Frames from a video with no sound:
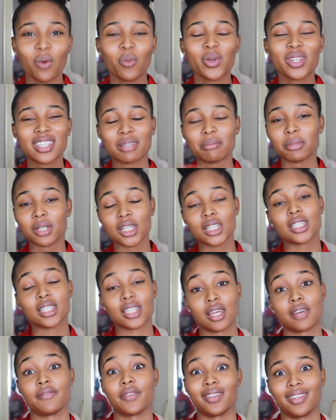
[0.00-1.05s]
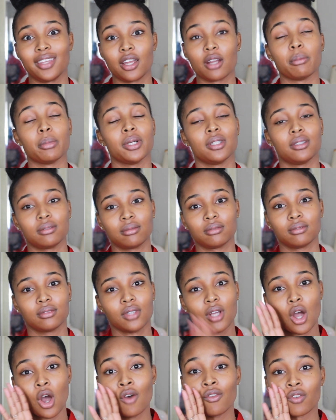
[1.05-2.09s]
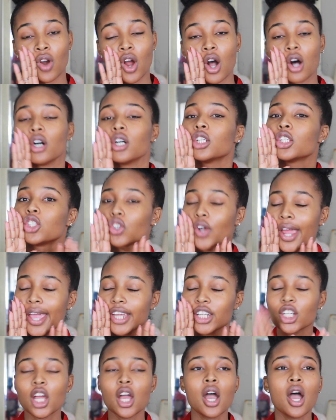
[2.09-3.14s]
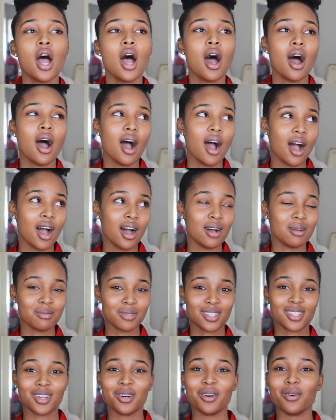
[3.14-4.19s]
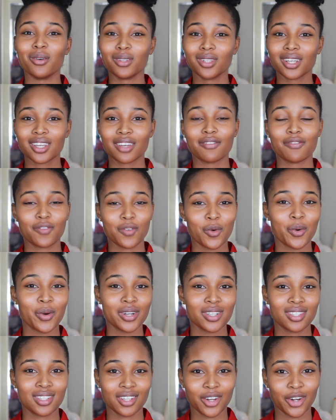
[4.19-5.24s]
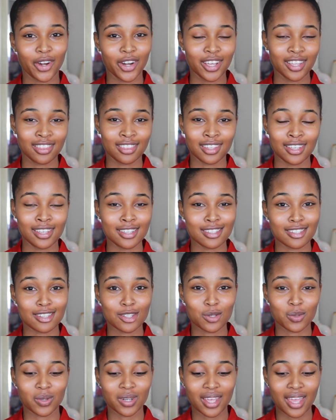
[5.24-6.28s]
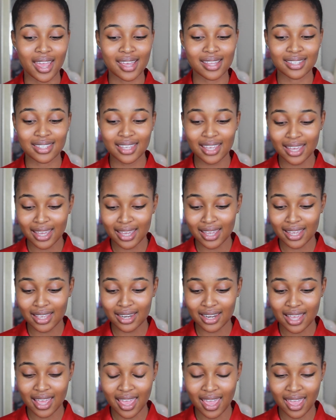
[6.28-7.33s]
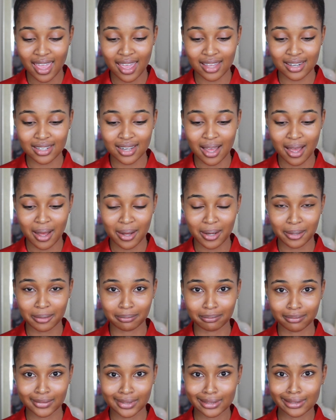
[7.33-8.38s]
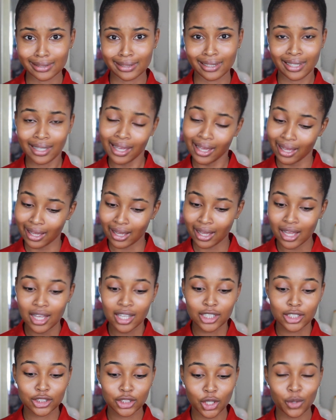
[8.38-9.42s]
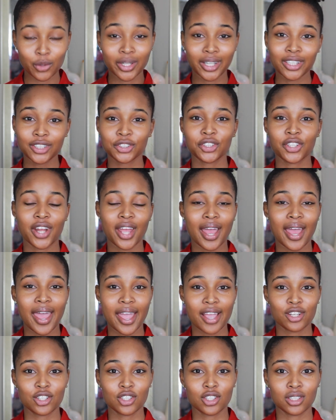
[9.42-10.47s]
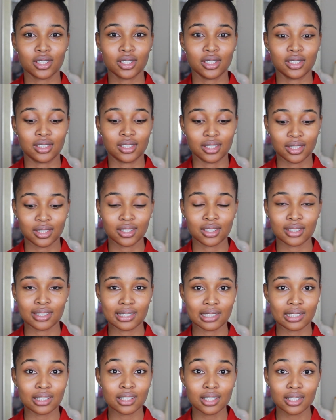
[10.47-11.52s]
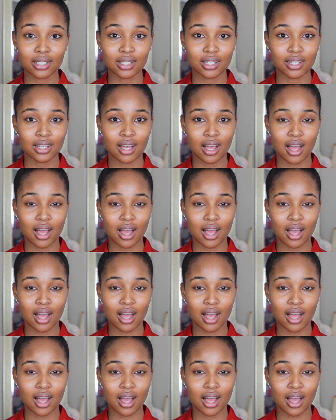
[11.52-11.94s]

with some good stuff in there, but overall trash. So looking forward to great things in 2018 and yeah. So yesterday I actually did this look.